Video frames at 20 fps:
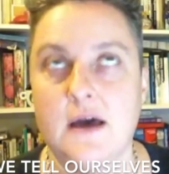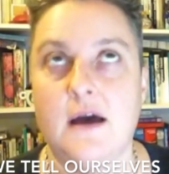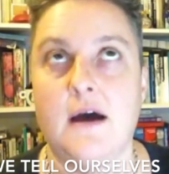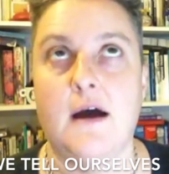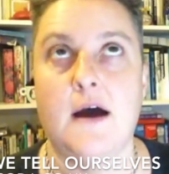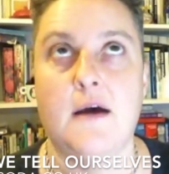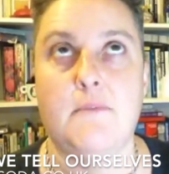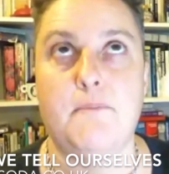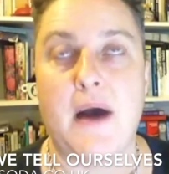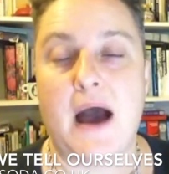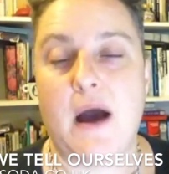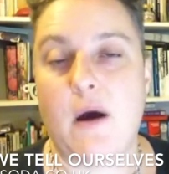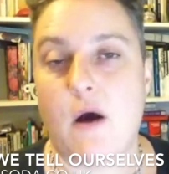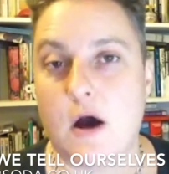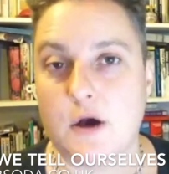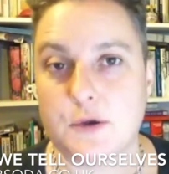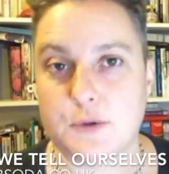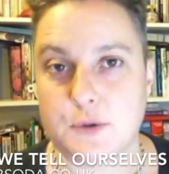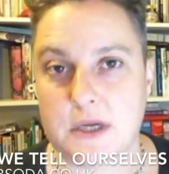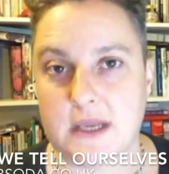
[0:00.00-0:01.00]
about
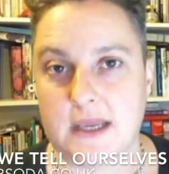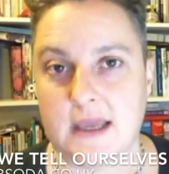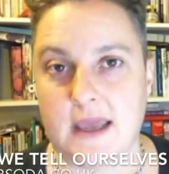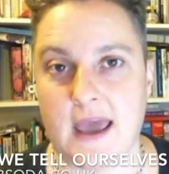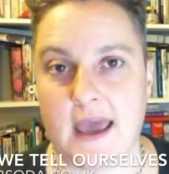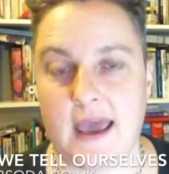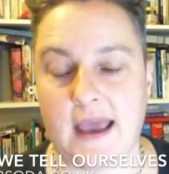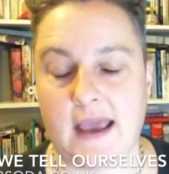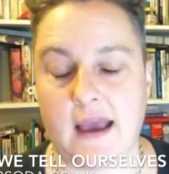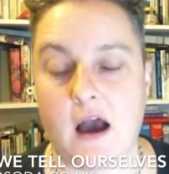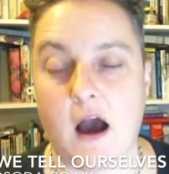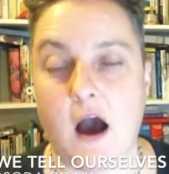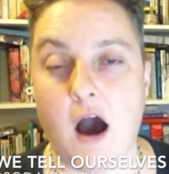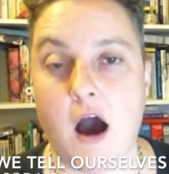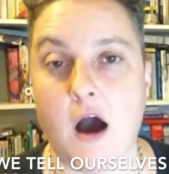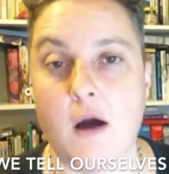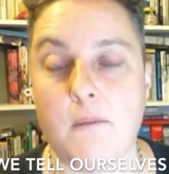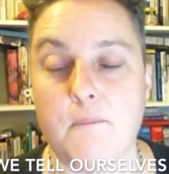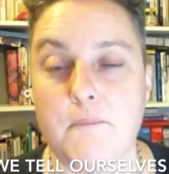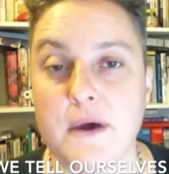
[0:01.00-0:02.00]
our drinking
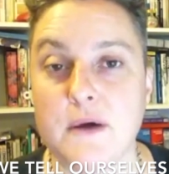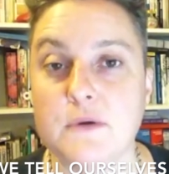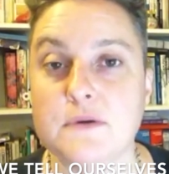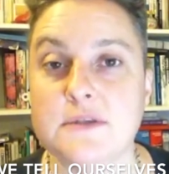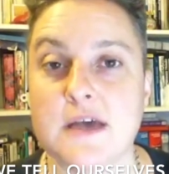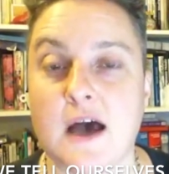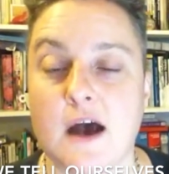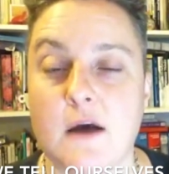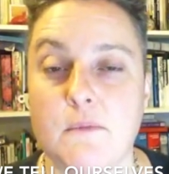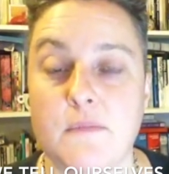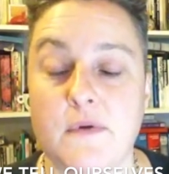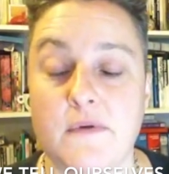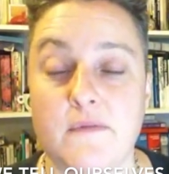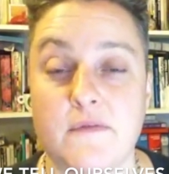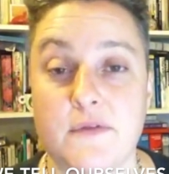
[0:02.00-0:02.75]
are built up